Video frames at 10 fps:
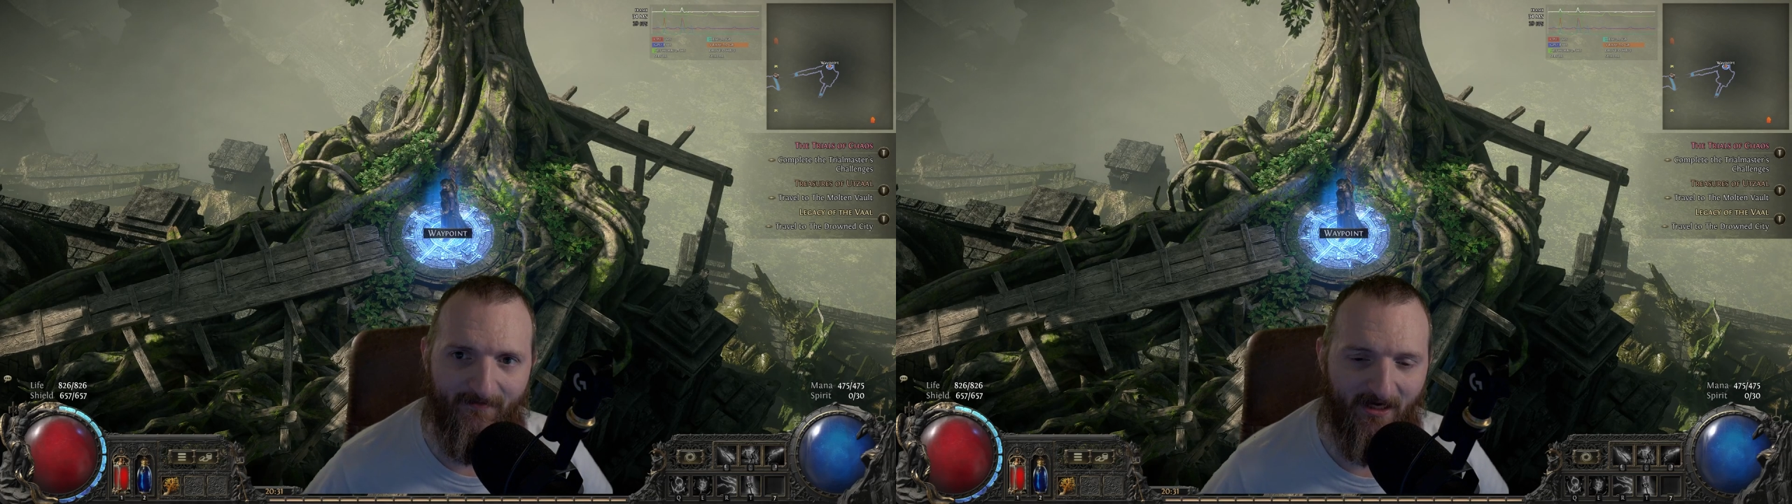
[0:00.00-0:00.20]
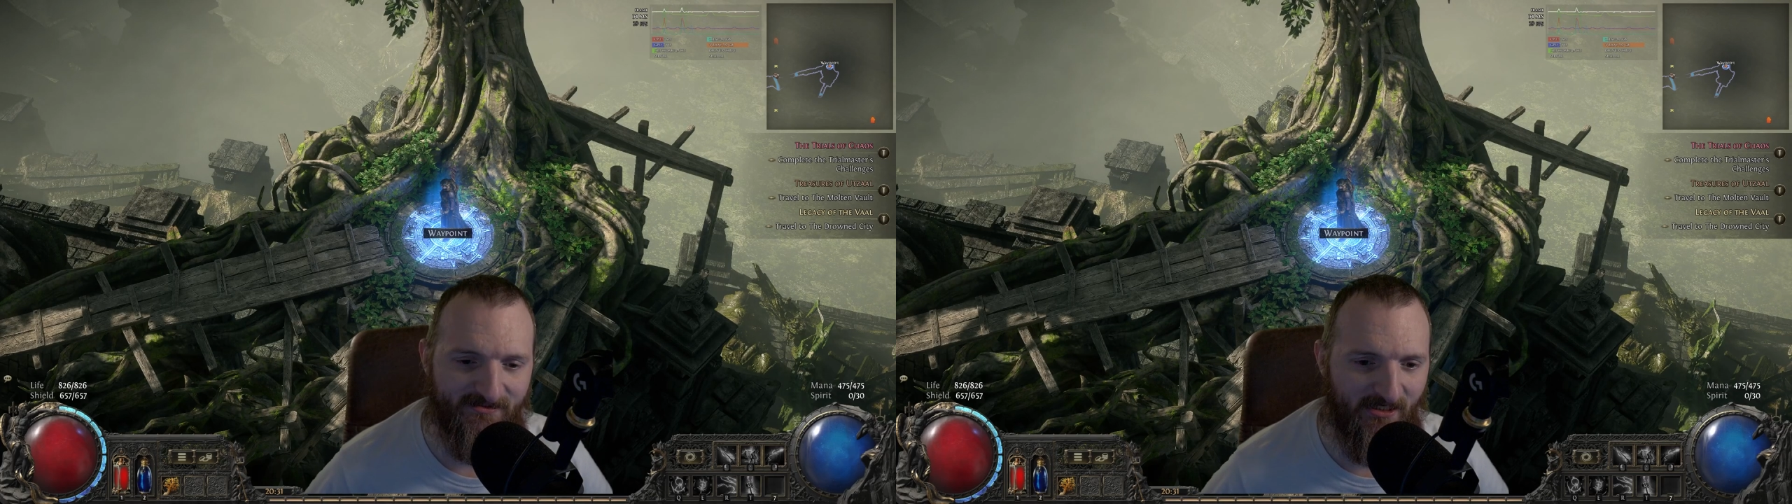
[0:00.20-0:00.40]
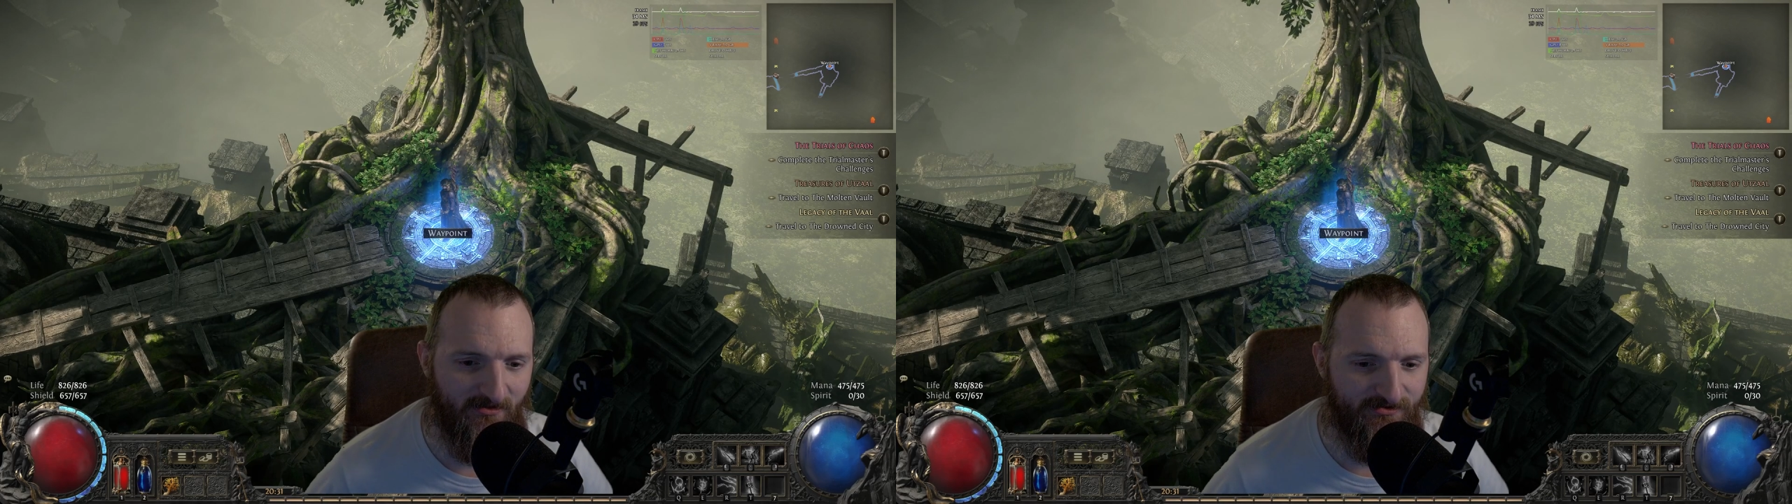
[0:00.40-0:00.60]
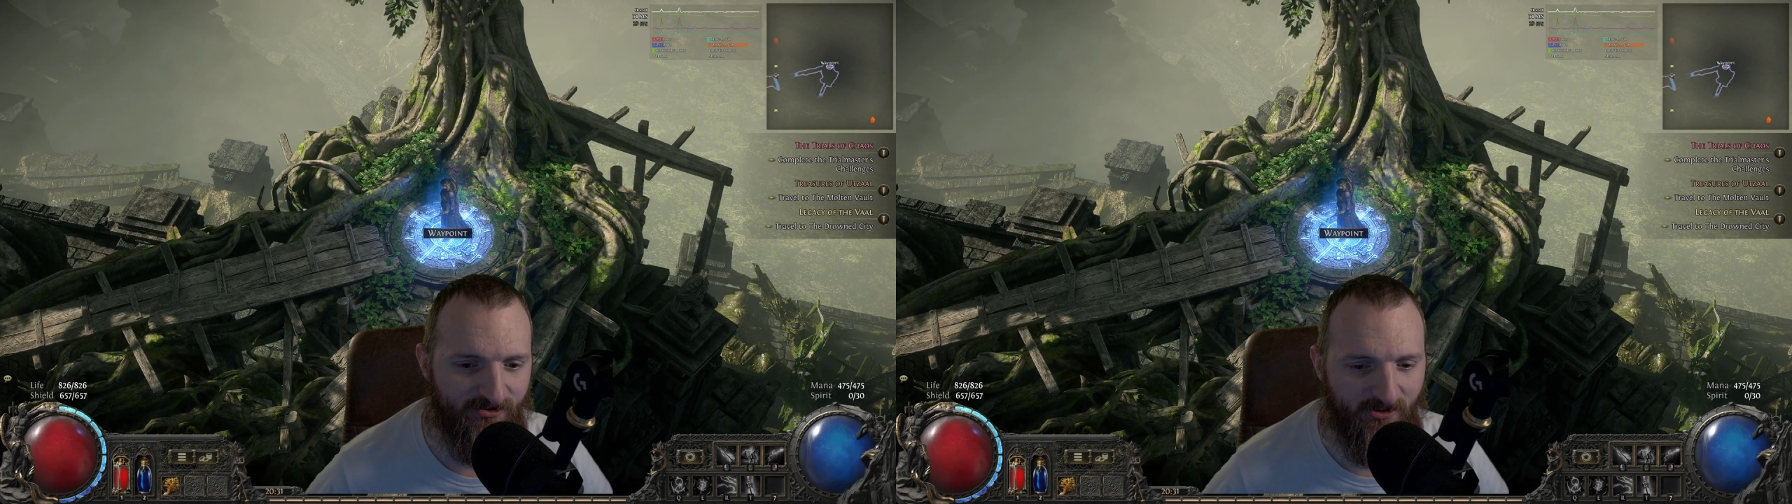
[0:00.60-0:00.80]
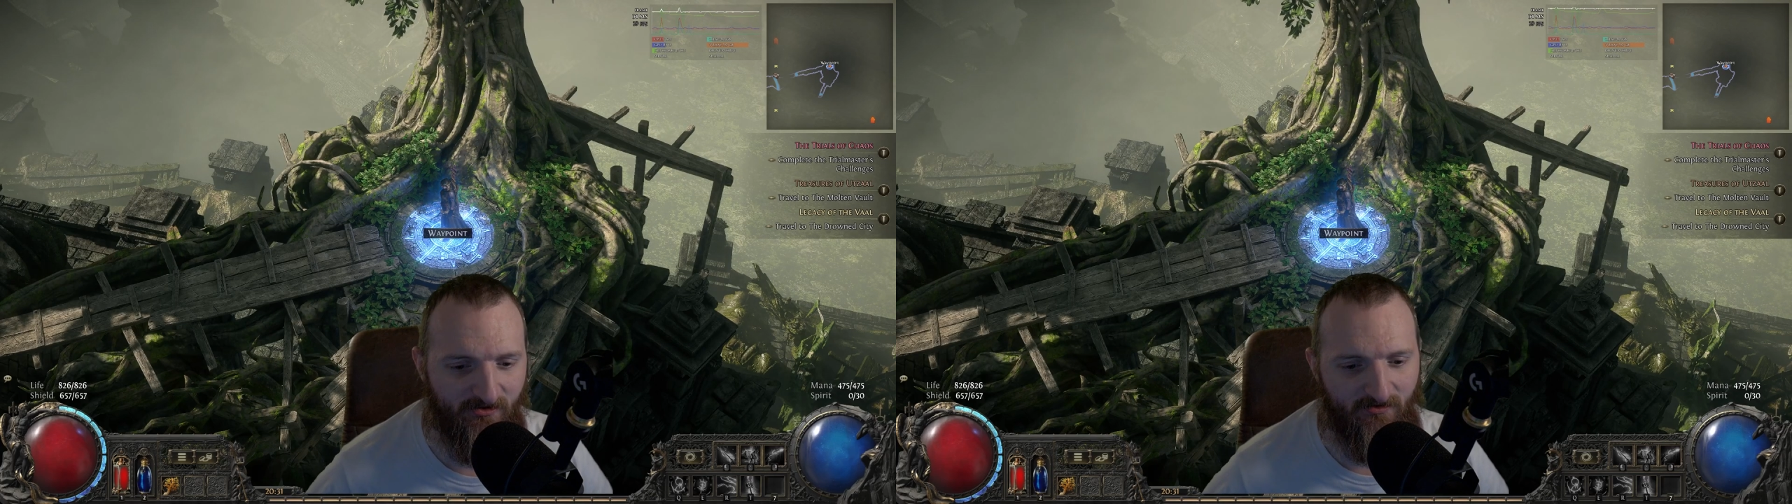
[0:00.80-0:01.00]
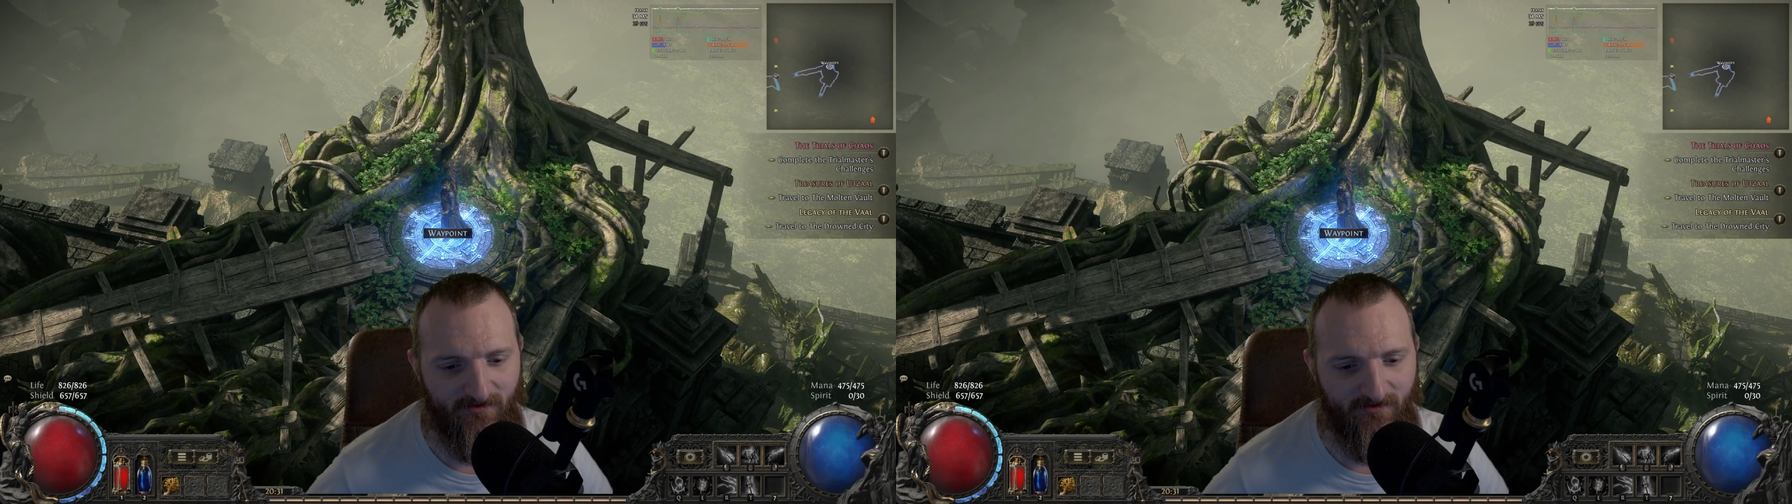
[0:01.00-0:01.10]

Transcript: Exile 2.